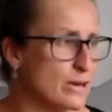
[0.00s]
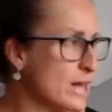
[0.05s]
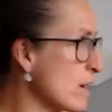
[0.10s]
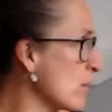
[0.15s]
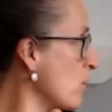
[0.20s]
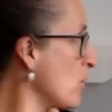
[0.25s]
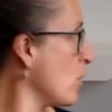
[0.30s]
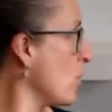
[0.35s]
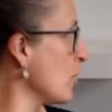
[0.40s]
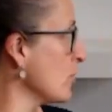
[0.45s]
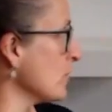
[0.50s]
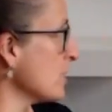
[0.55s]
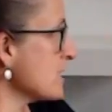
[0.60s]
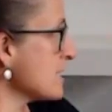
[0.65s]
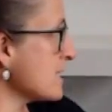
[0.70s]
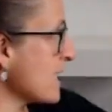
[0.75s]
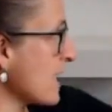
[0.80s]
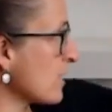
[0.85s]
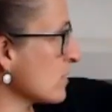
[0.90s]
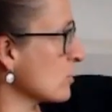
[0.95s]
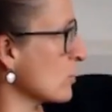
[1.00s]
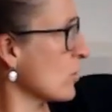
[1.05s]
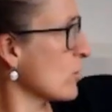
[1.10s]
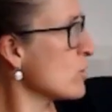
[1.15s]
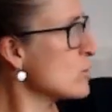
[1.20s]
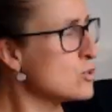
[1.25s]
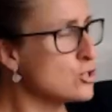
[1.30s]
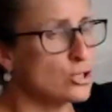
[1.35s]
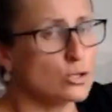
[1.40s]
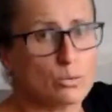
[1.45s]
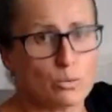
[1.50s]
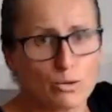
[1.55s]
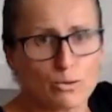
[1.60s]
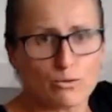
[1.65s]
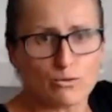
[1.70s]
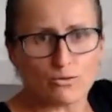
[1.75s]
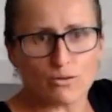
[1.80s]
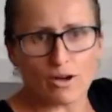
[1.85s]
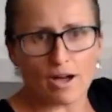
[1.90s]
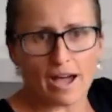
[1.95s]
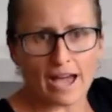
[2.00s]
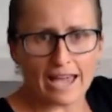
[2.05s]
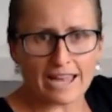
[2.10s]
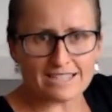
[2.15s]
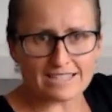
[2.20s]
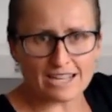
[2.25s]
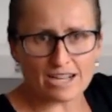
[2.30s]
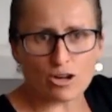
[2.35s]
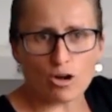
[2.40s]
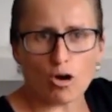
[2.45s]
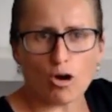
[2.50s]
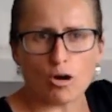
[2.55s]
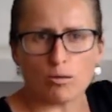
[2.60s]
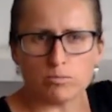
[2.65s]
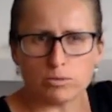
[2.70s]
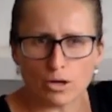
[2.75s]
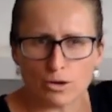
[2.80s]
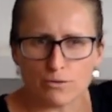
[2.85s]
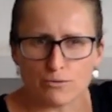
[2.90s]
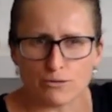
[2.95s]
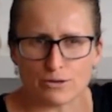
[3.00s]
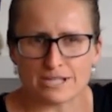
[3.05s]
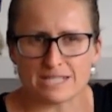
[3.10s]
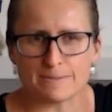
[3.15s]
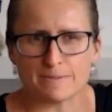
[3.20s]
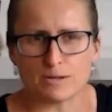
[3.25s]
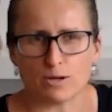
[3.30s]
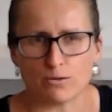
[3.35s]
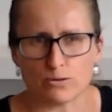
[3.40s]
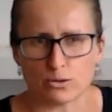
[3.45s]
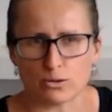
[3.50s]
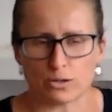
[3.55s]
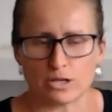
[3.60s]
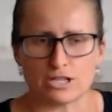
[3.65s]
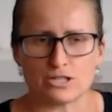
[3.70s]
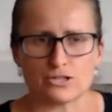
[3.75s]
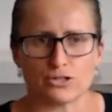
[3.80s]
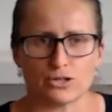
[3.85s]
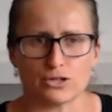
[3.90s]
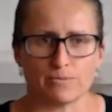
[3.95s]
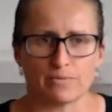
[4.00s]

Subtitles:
Now on the download you will find a cob loaf recipe off Cookie Doo.